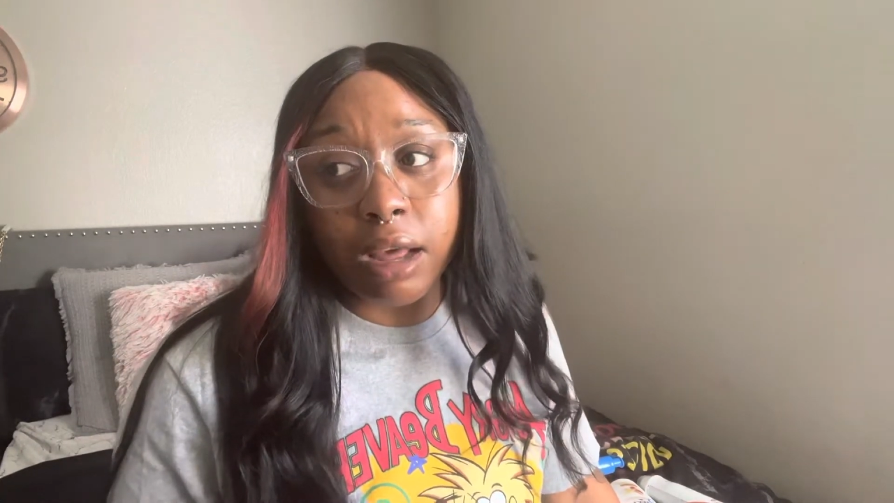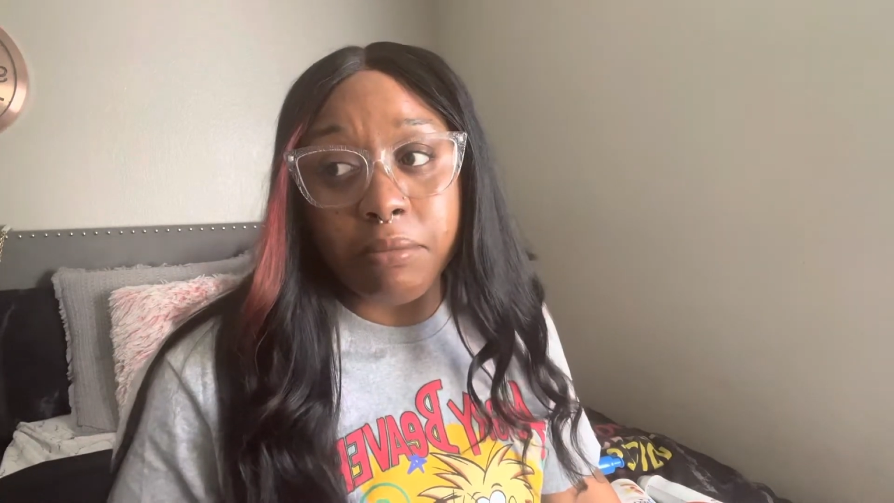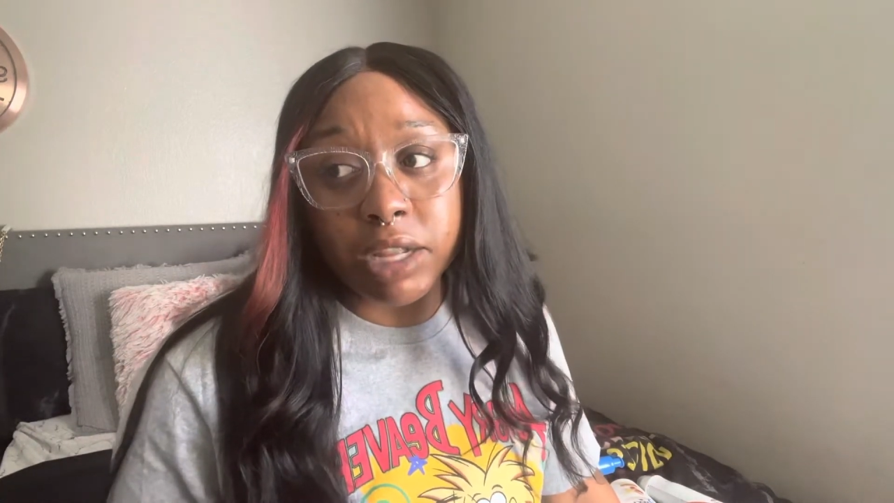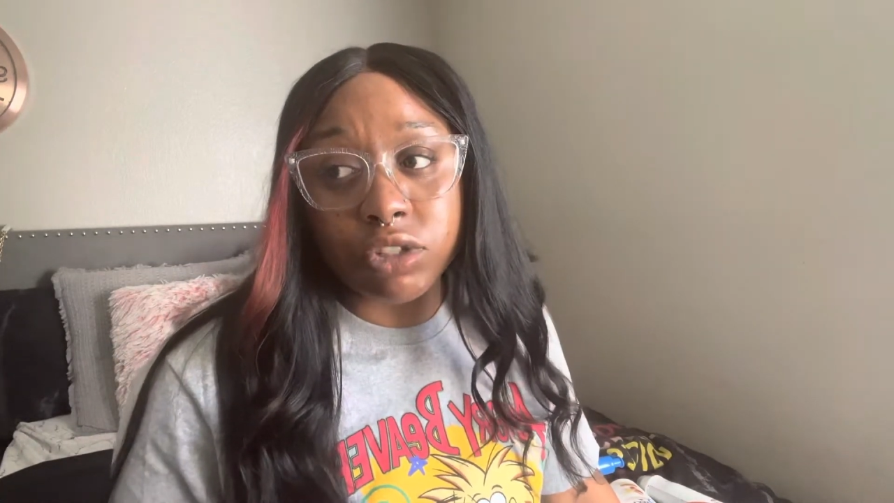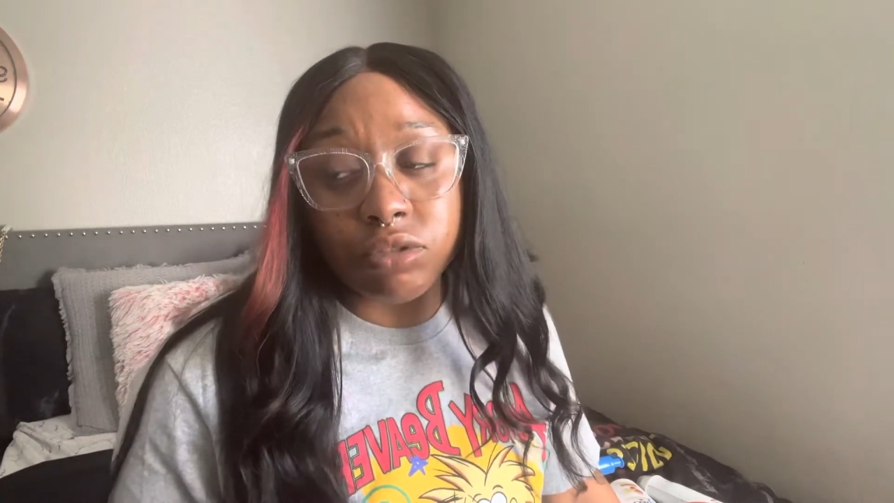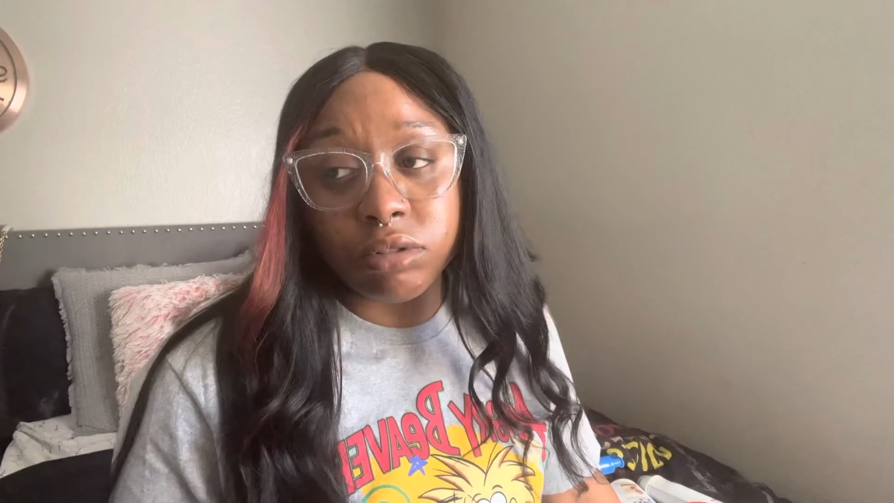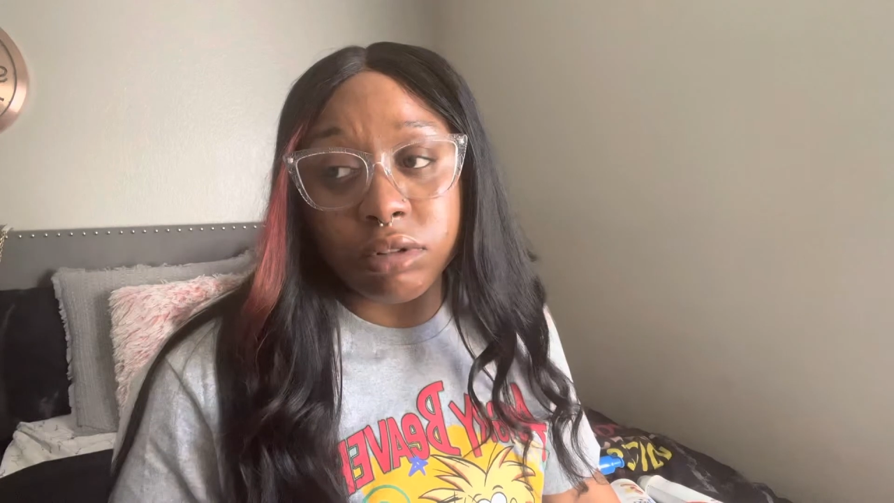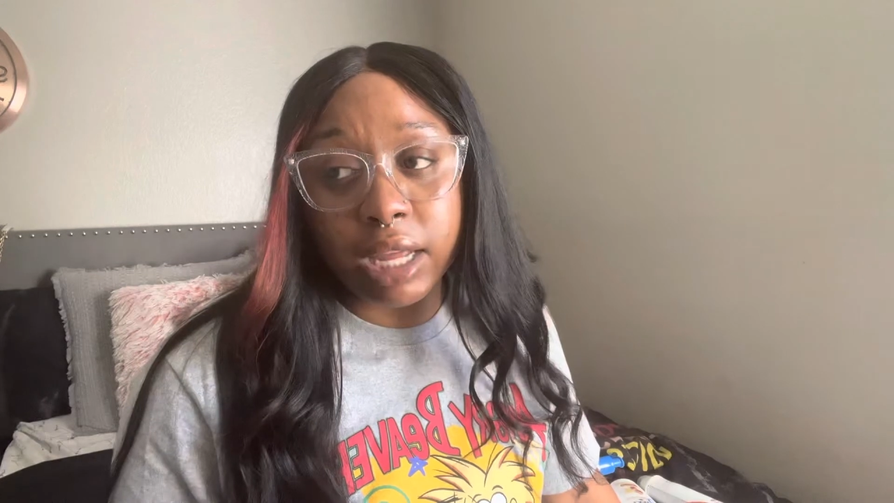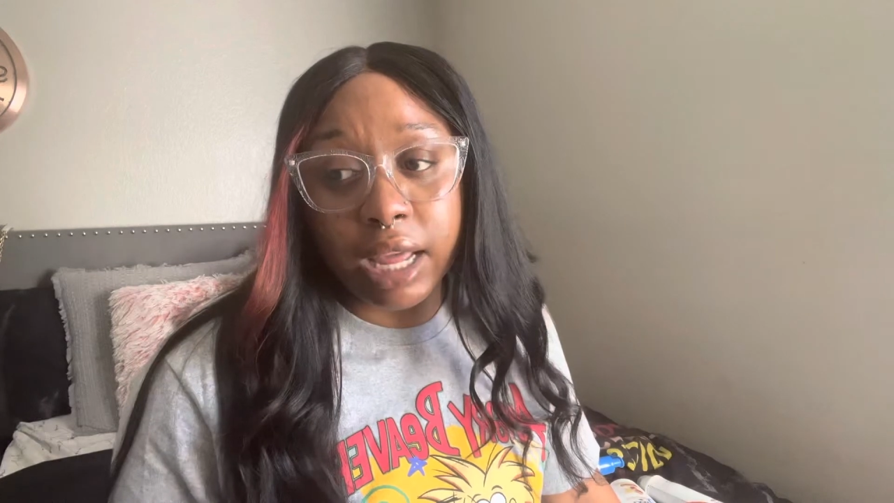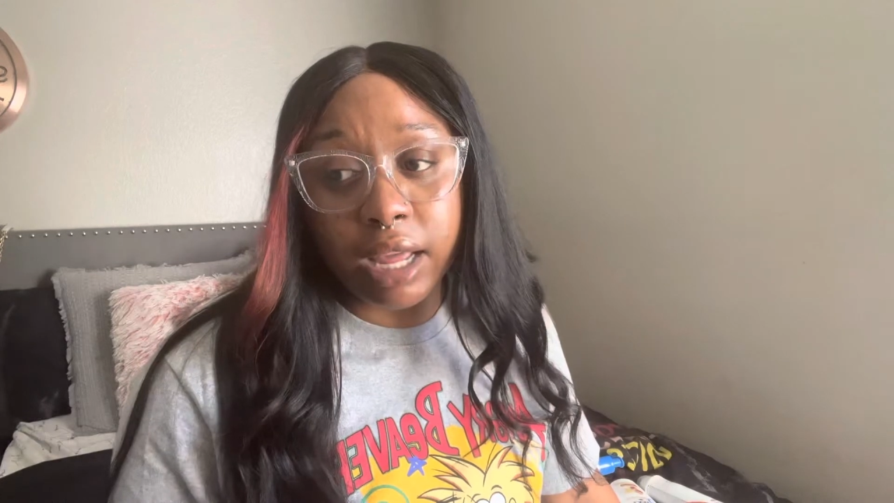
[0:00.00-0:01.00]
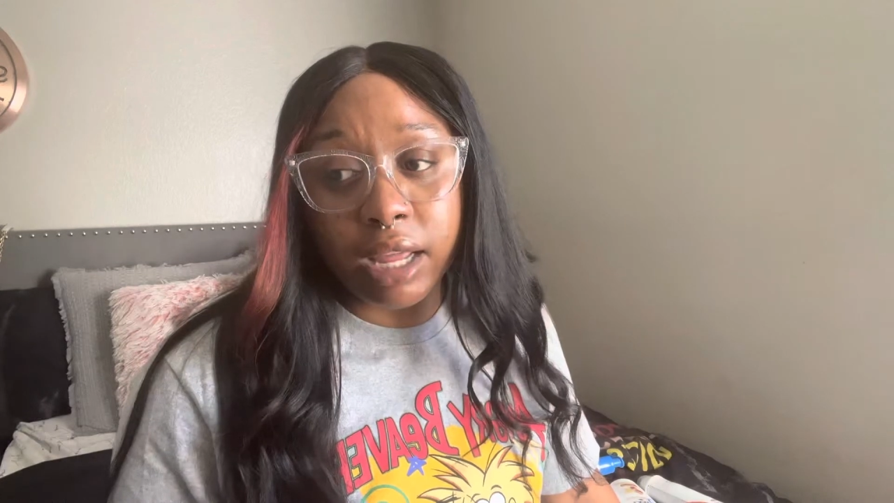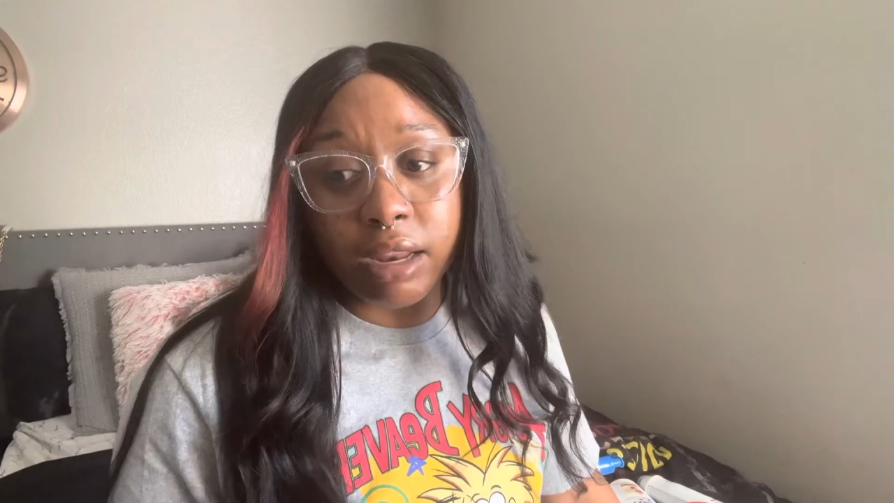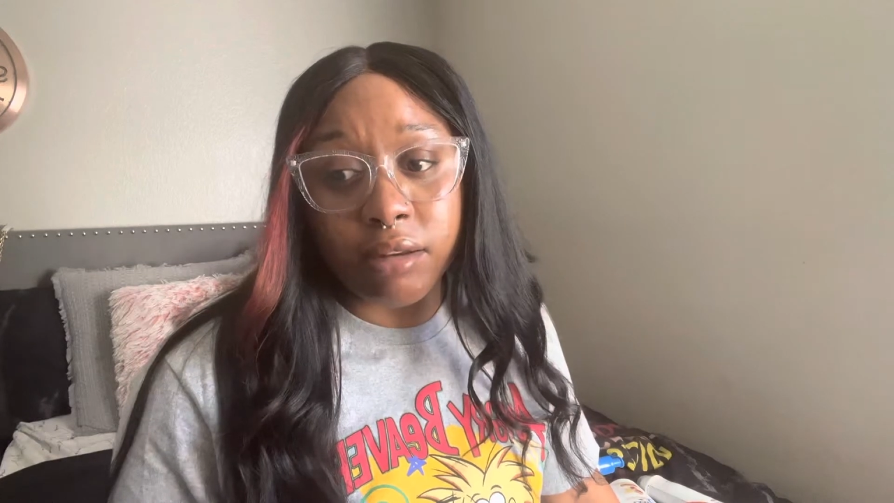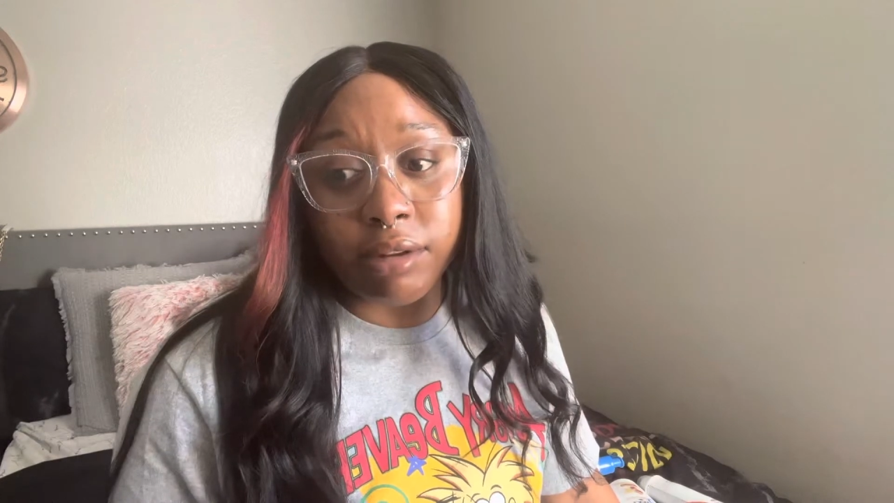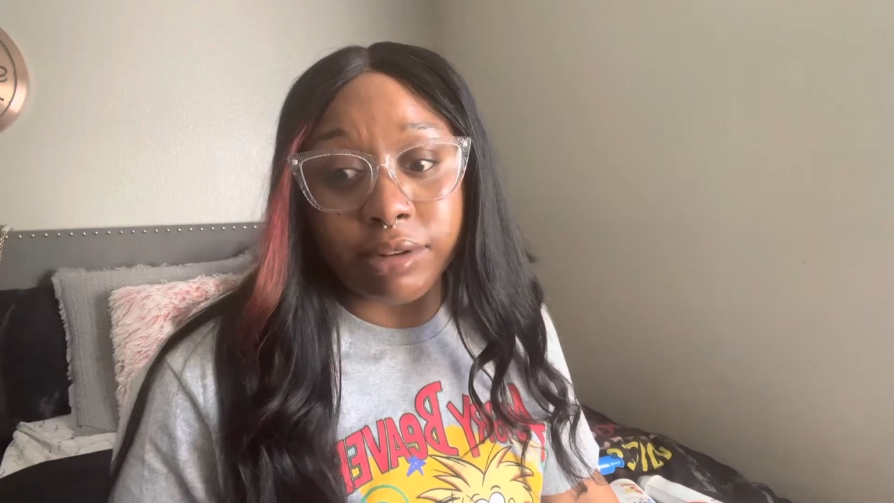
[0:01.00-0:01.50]
a menstrual
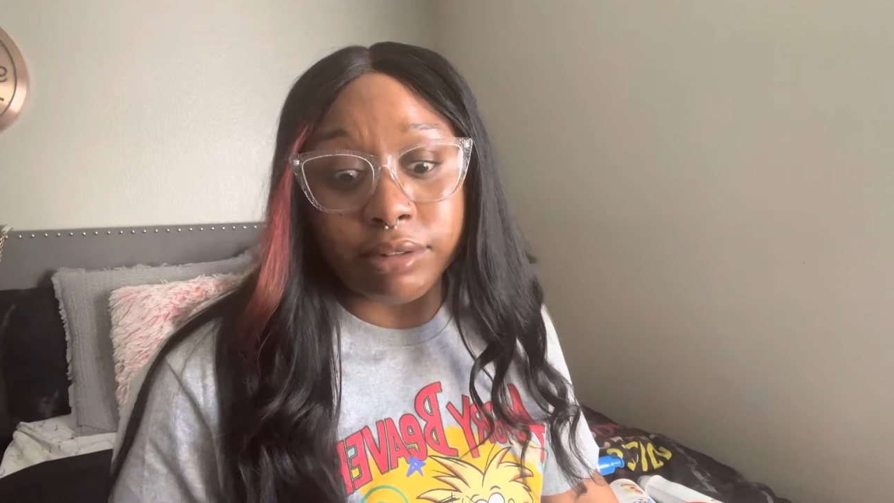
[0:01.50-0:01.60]
in